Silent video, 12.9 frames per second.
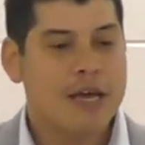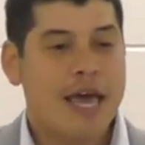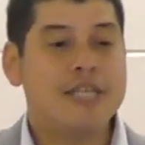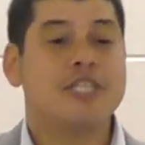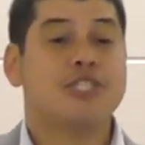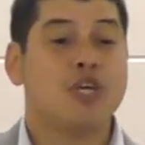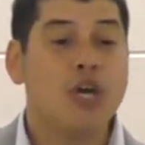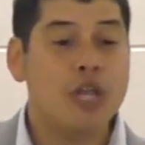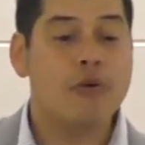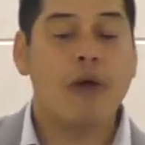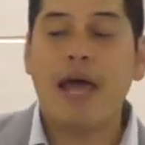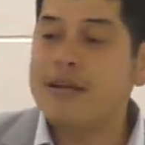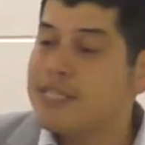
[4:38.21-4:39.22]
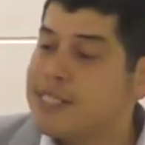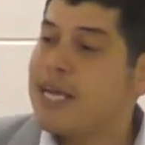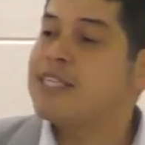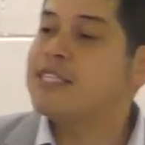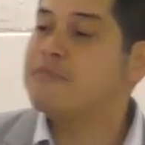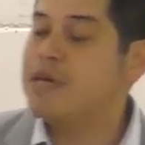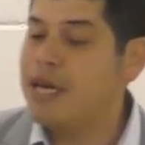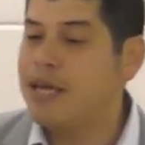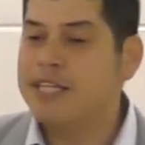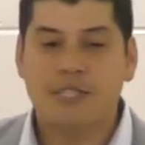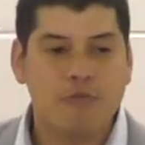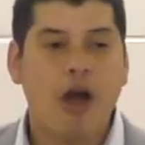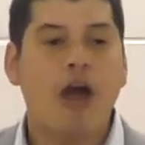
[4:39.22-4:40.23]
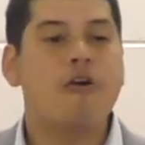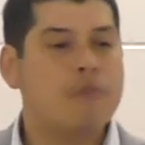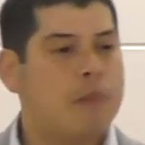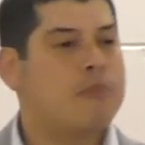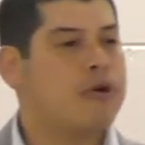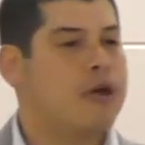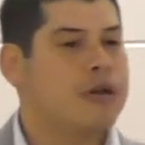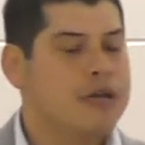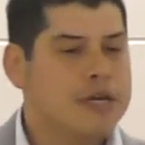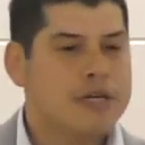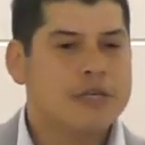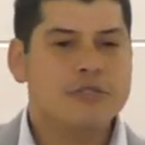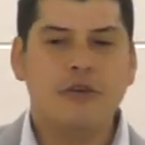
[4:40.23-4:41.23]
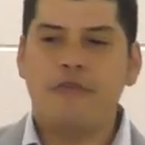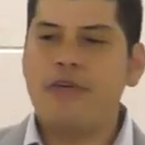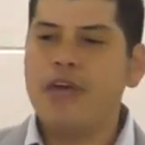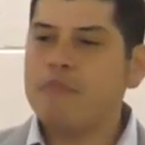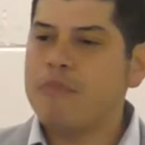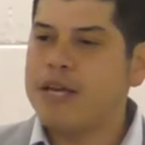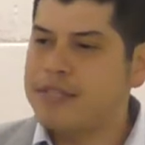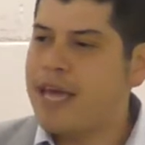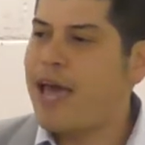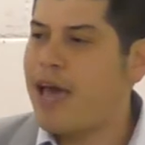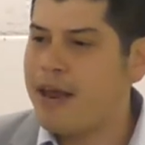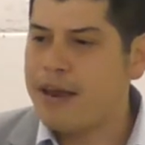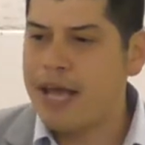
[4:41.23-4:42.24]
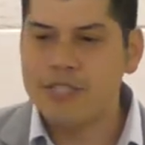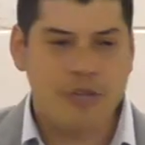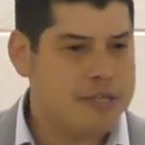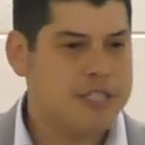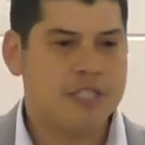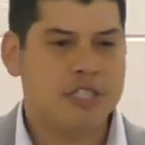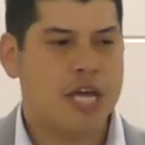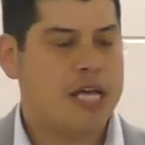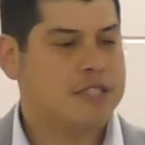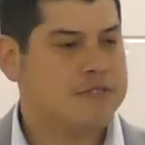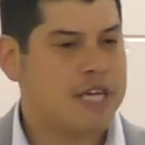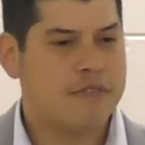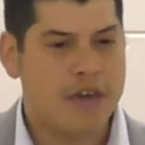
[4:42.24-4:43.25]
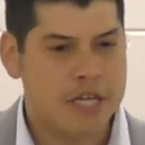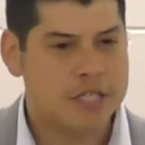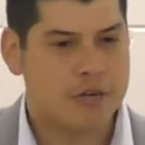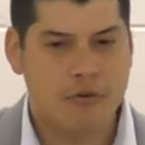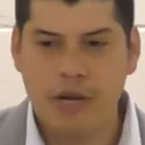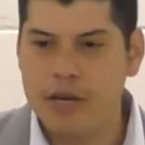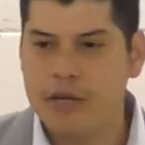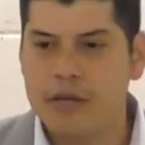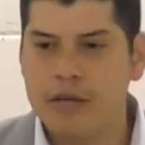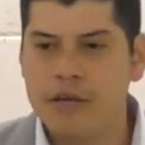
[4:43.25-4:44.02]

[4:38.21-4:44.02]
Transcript: And she turned around and said to me, and this is why I remember it, do you think my dad has lost his chance of salvation already?